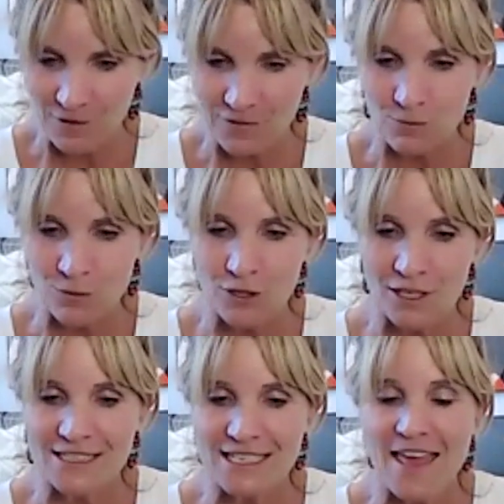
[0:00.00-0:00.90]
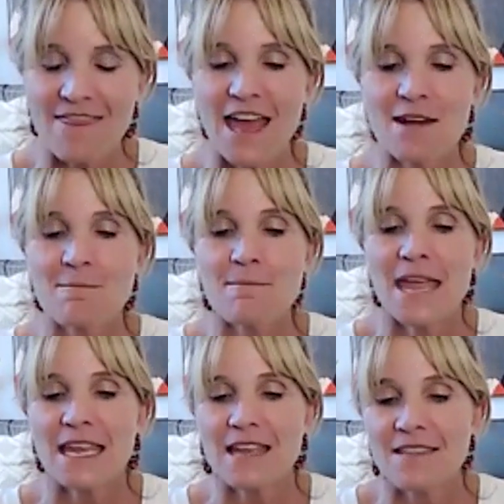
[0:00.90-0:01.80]
what the rule is and then
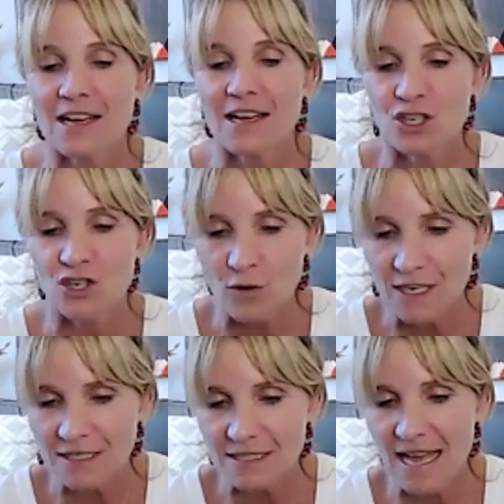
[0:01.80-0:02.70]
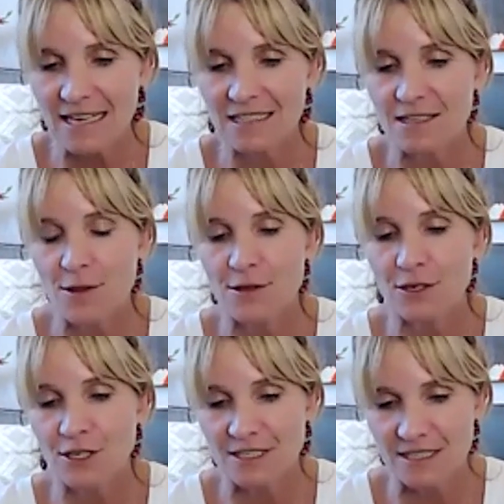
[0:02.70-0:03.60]
making that choice. That's the
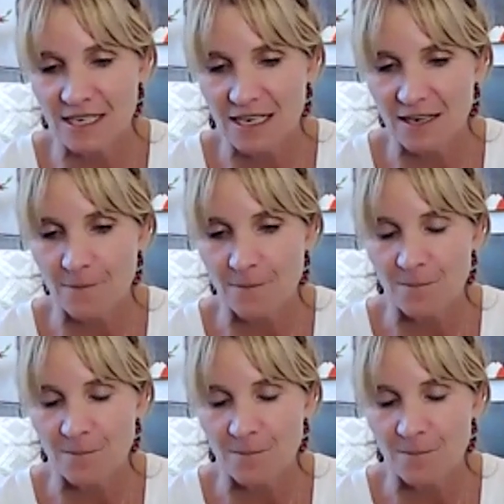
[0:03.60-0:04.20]
third C.